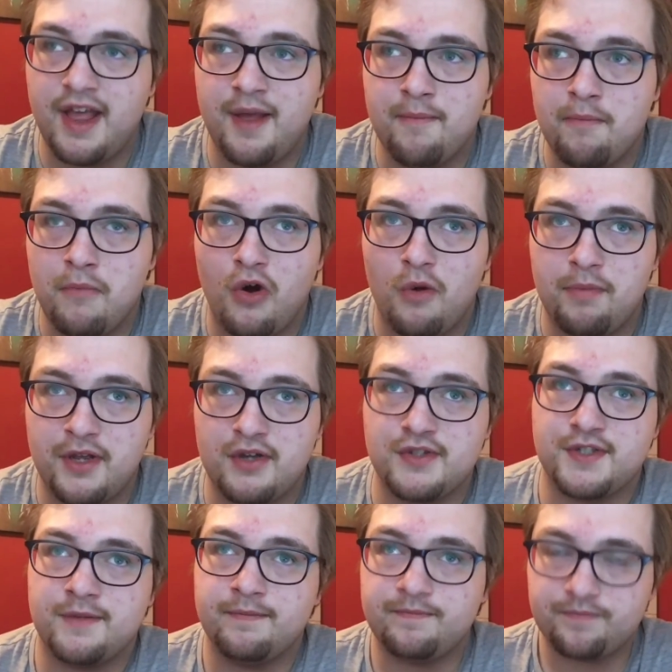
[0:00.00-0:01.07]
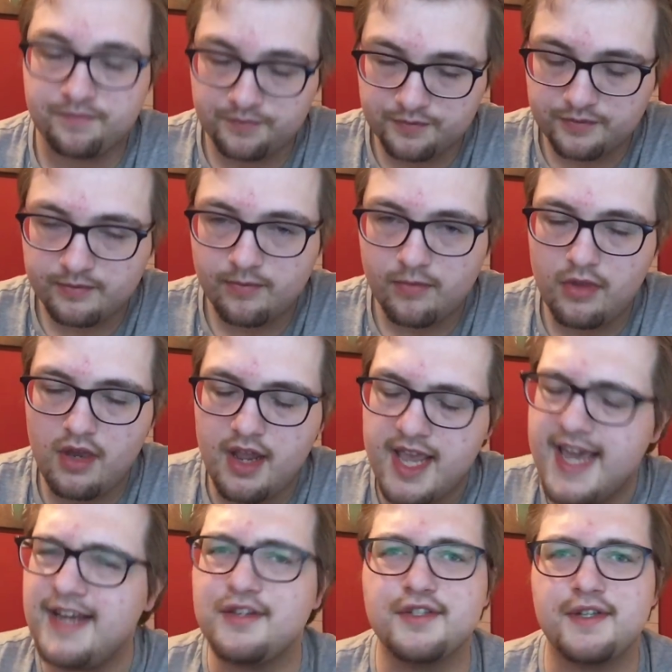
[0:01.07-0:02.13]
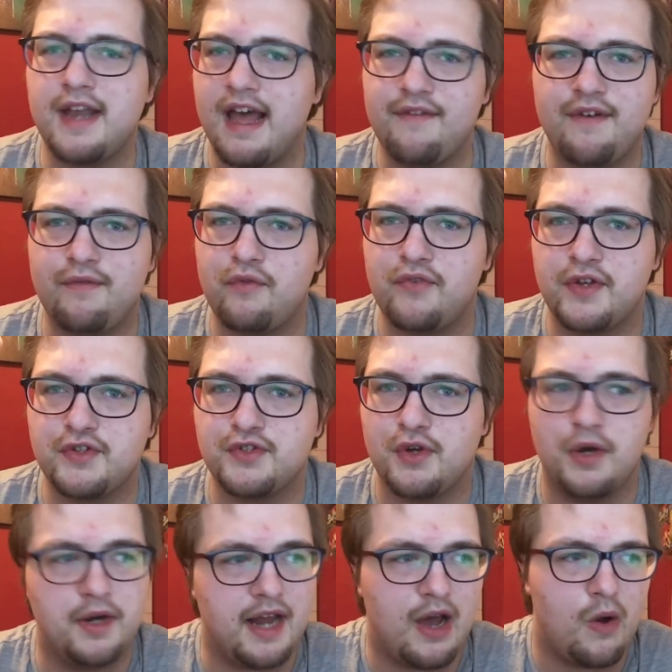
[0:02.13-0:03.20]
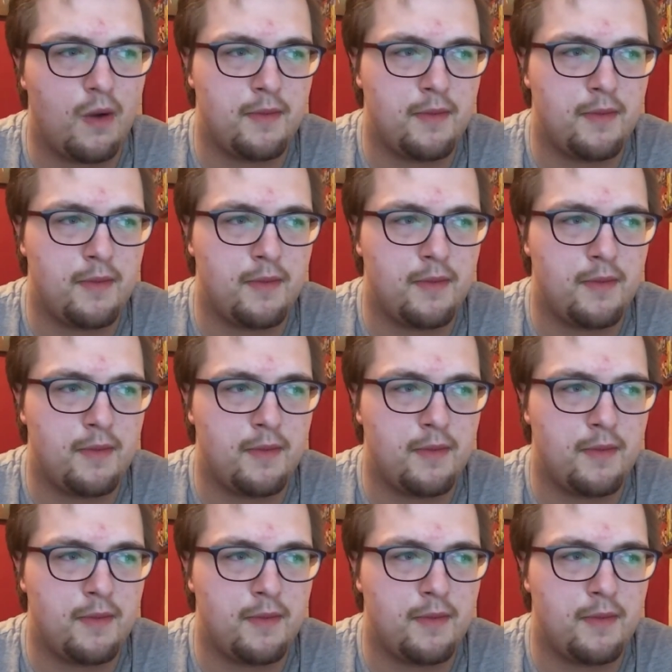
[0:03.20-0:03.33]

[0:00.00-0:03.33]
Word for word: him more because he doesn't have everything sorted out.